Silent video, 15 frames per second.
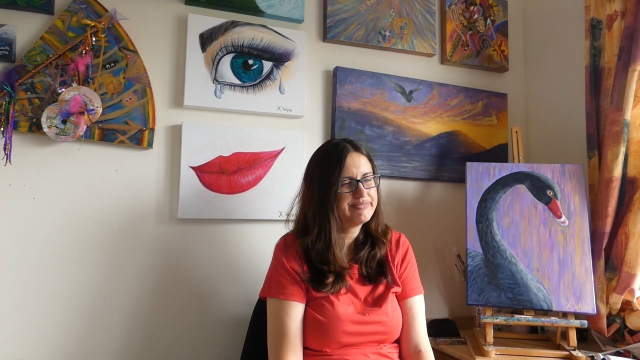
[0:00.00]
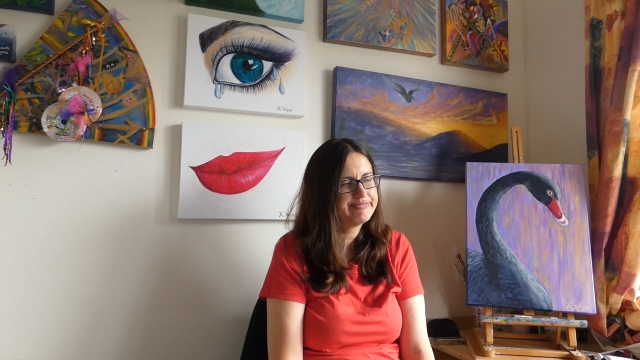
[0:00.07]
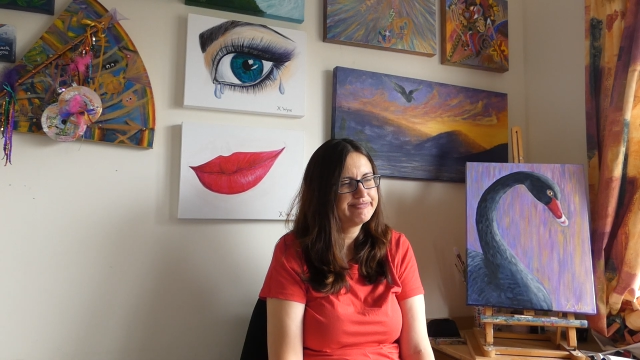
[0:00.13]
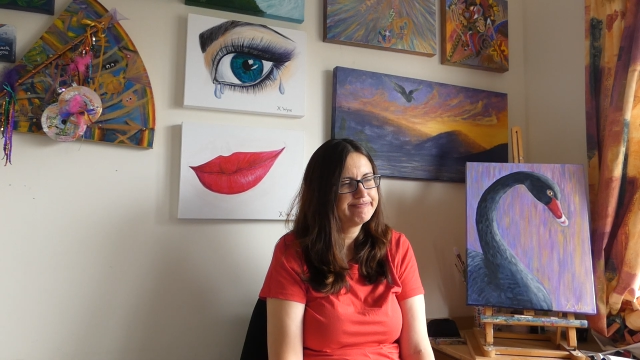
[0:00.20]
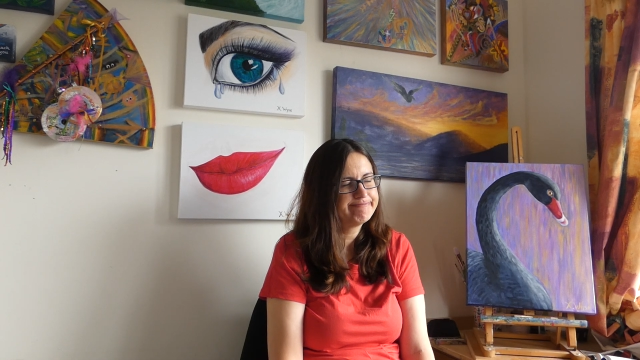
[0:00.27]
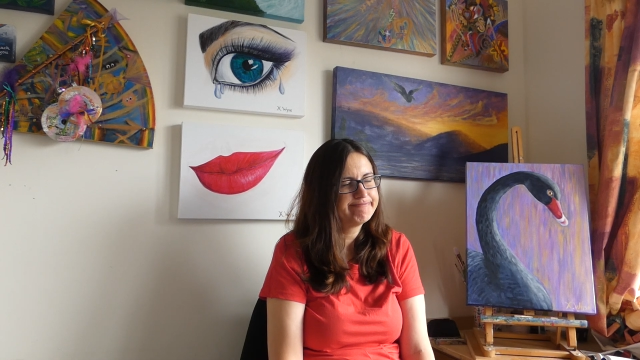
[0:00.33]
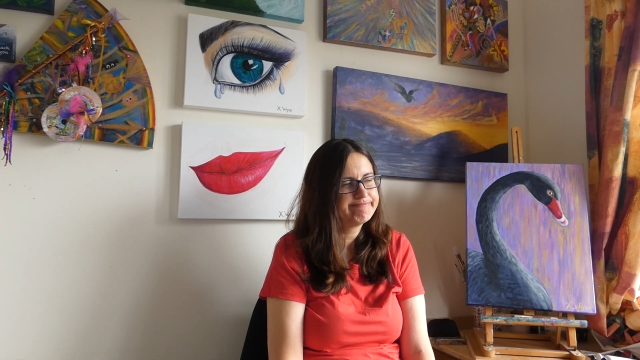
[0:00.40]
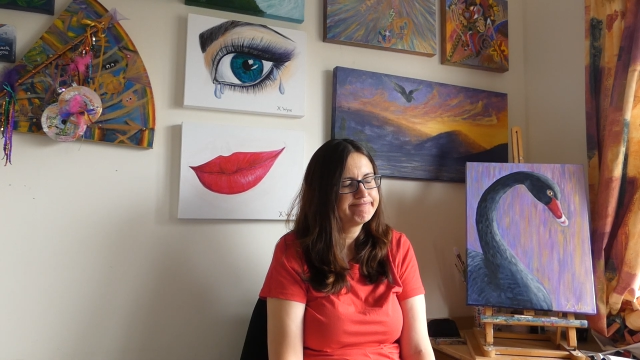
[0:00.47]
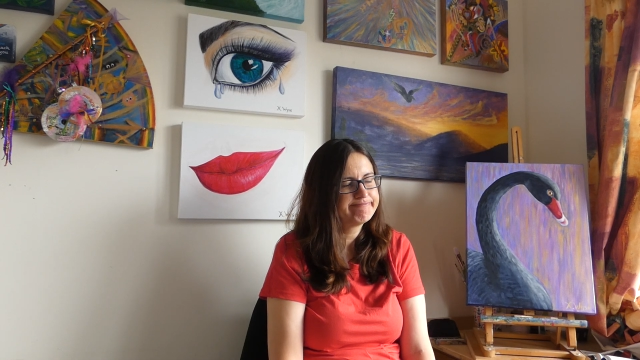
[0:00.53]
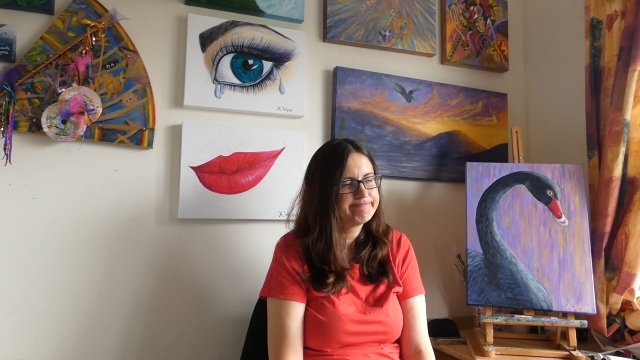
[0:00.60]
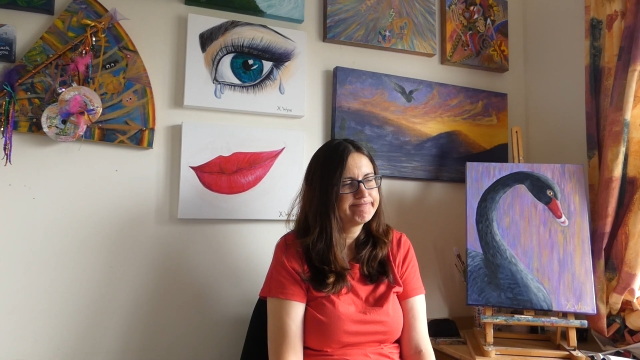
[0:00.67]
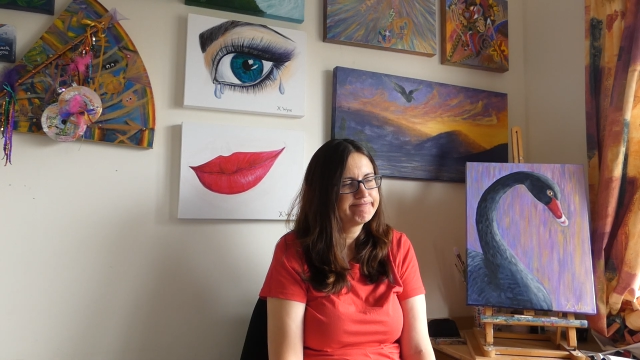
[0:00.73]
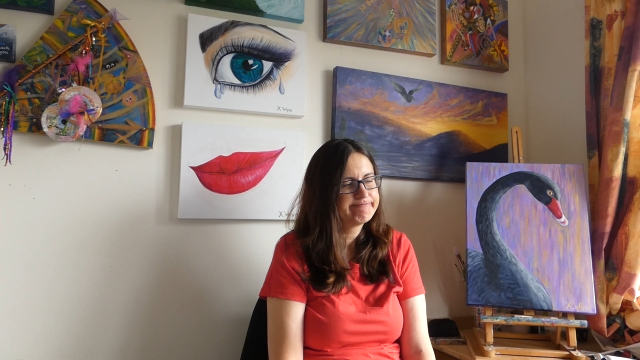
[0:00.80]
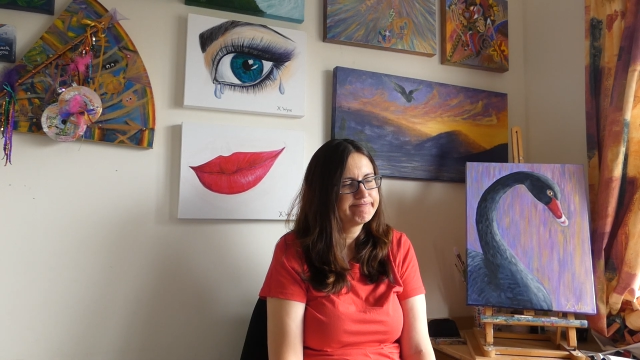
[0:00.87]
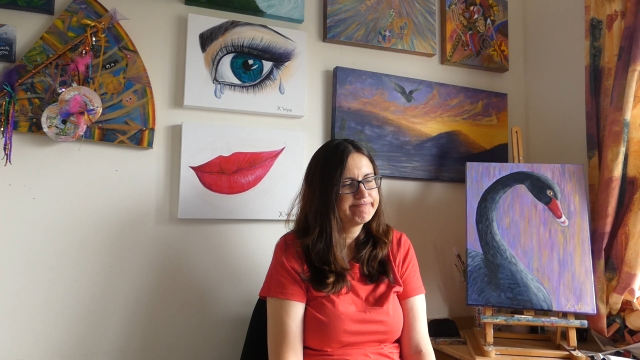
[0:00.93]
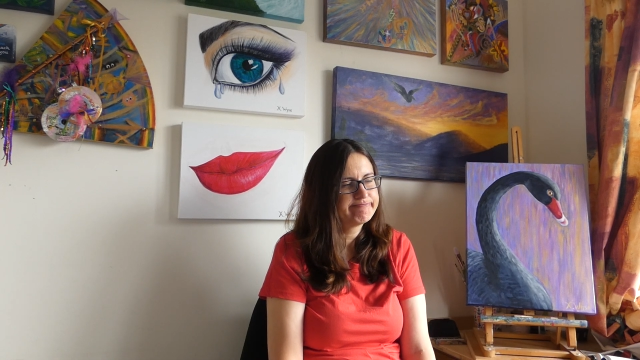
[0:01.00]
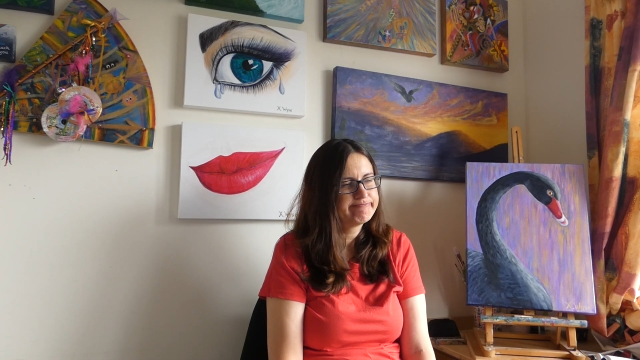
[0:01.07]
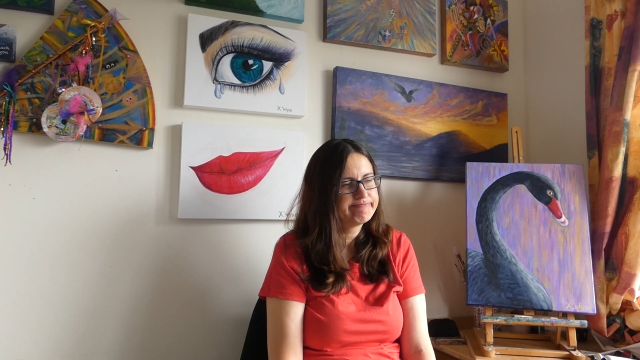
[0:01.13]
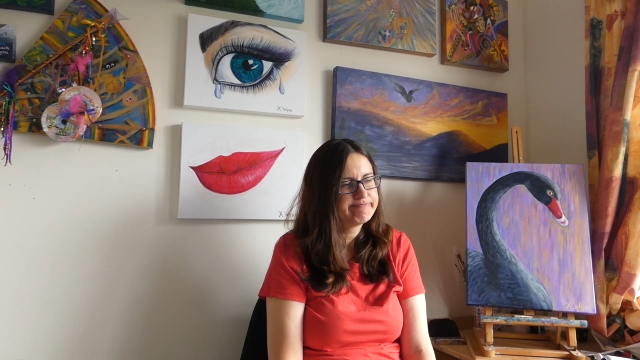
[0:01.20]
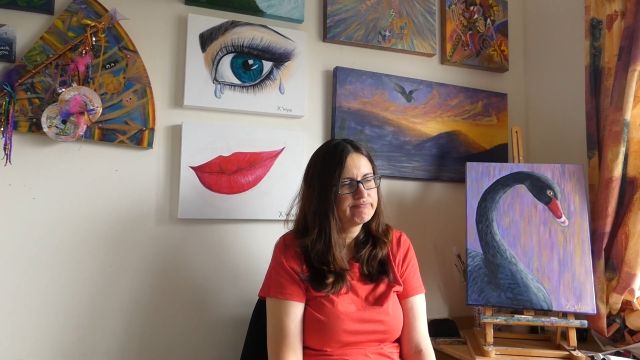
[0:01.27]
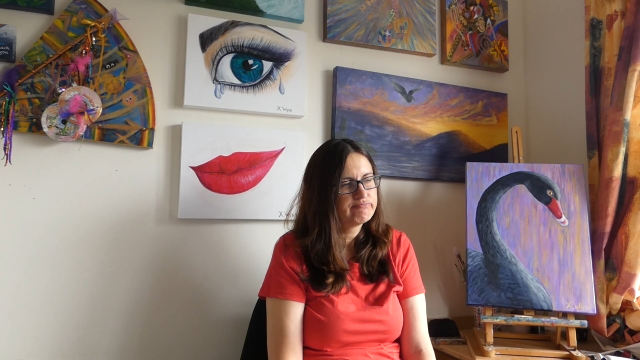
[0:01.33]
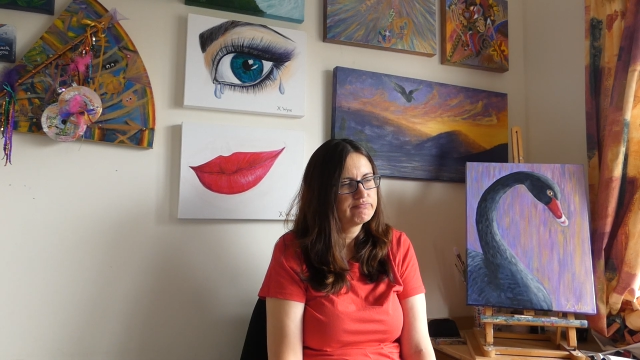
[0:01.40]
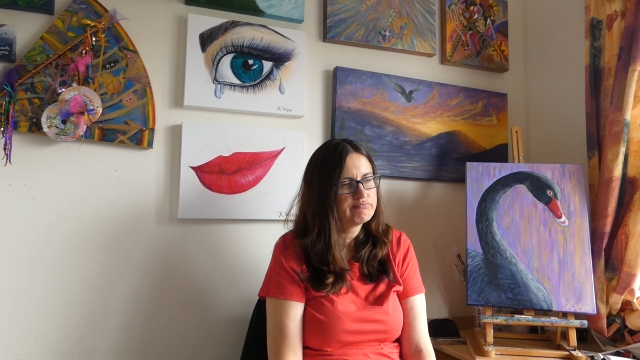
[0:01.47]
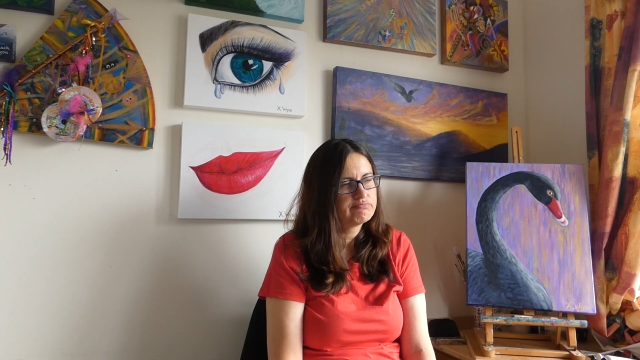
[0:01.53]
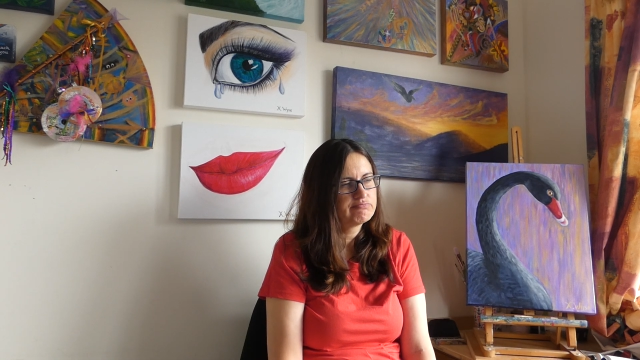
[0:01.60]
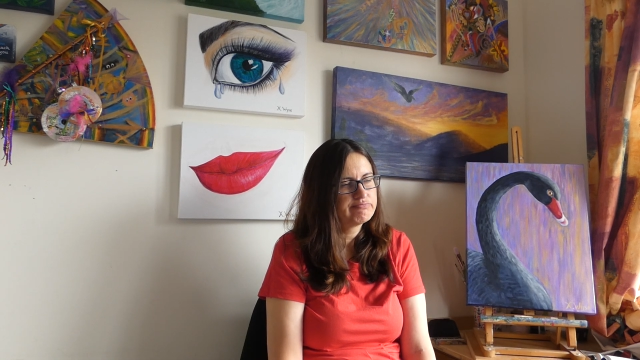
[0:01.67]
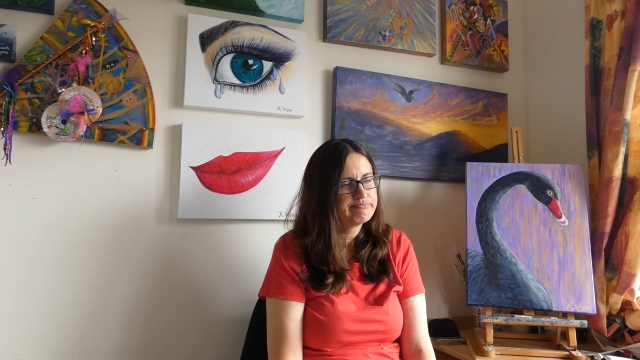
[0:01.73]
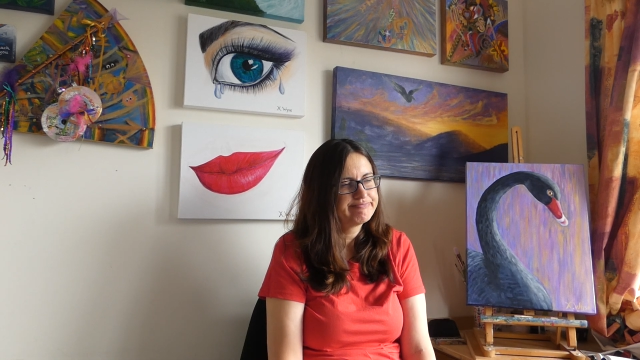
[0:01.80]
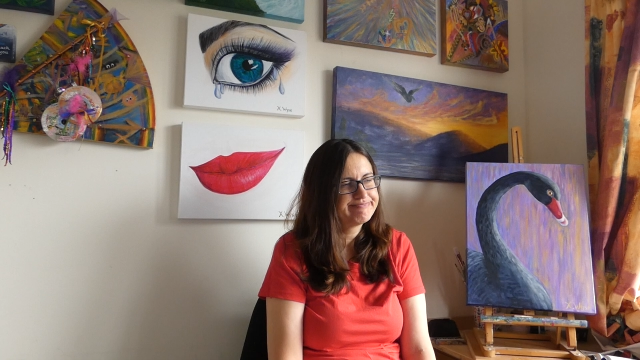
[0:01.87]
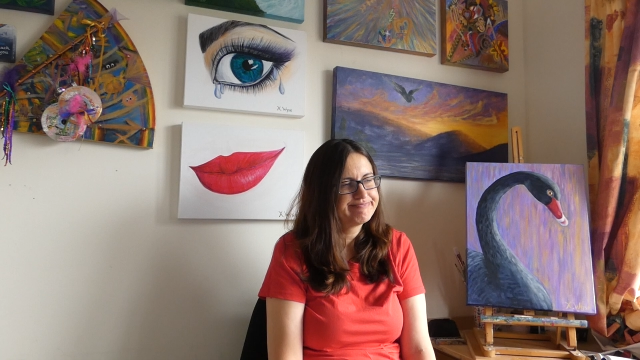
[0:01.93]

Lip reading: Nothing is said.